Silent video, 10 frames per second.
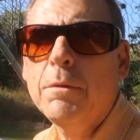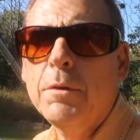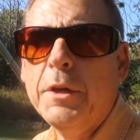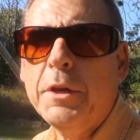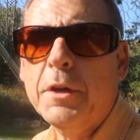
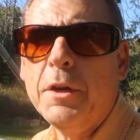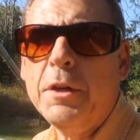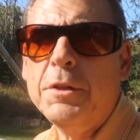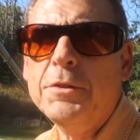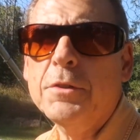Hey
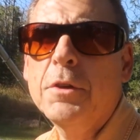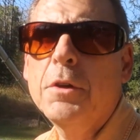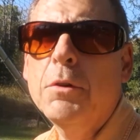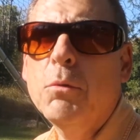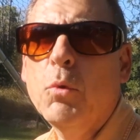guys,
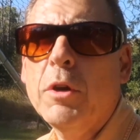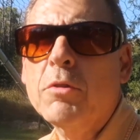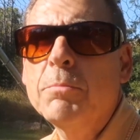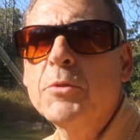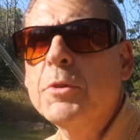
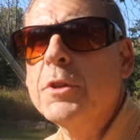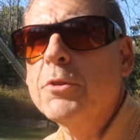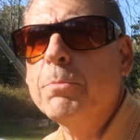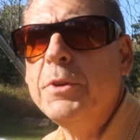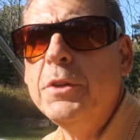welcome to
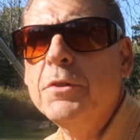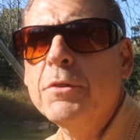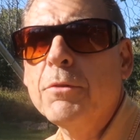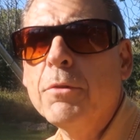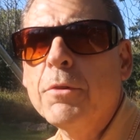another Peach's
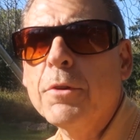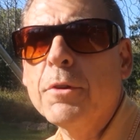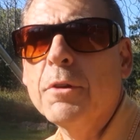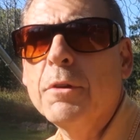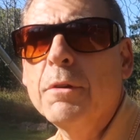
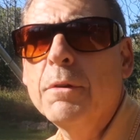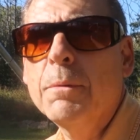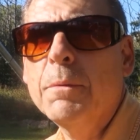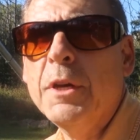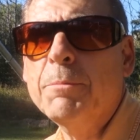Corner,
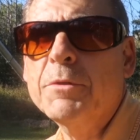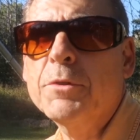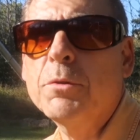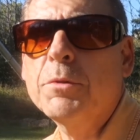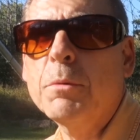
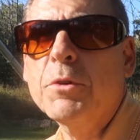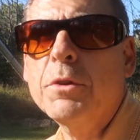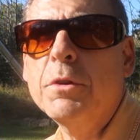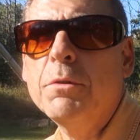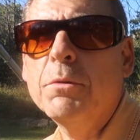episode number
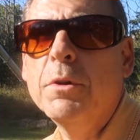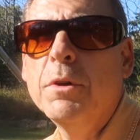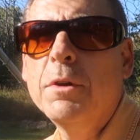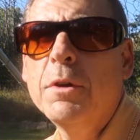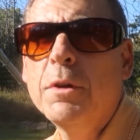2.
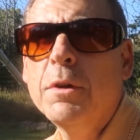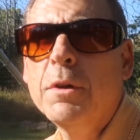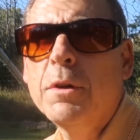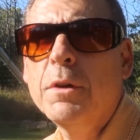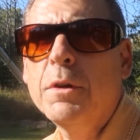
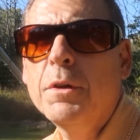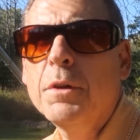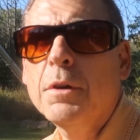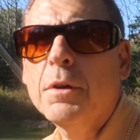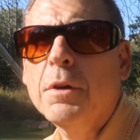
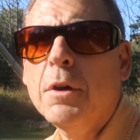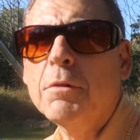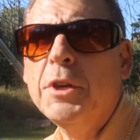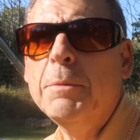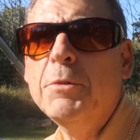I'll
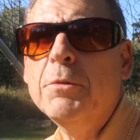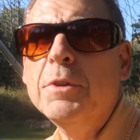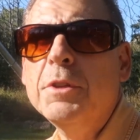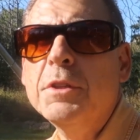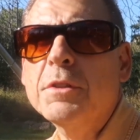keep
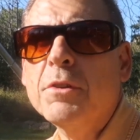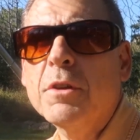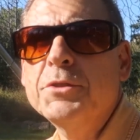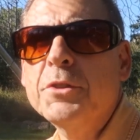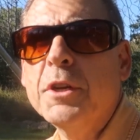doing these as
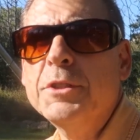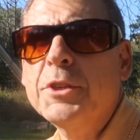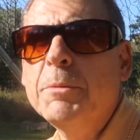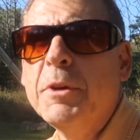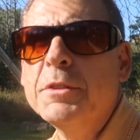long as you guys
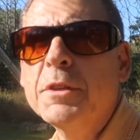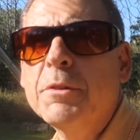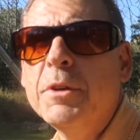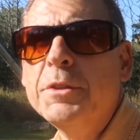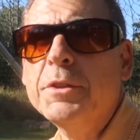keep asking
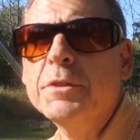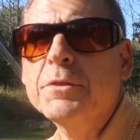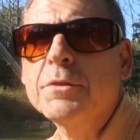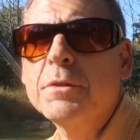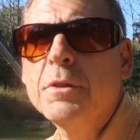
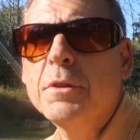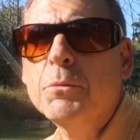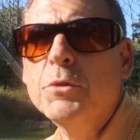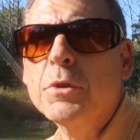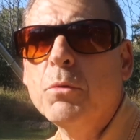questions.
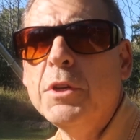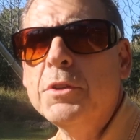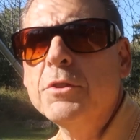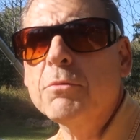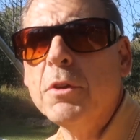When the
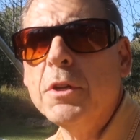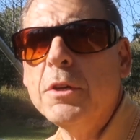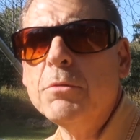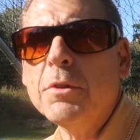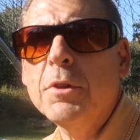questions run
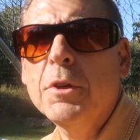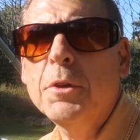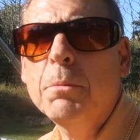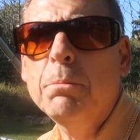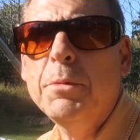out,
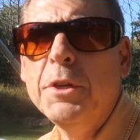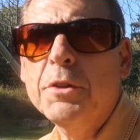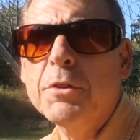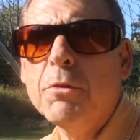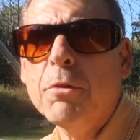
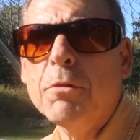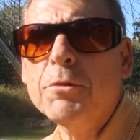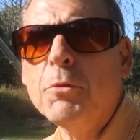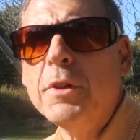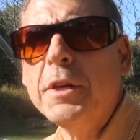Peach's Corner
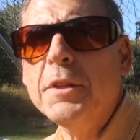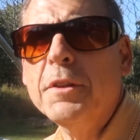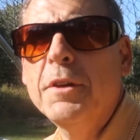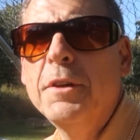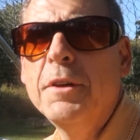will end.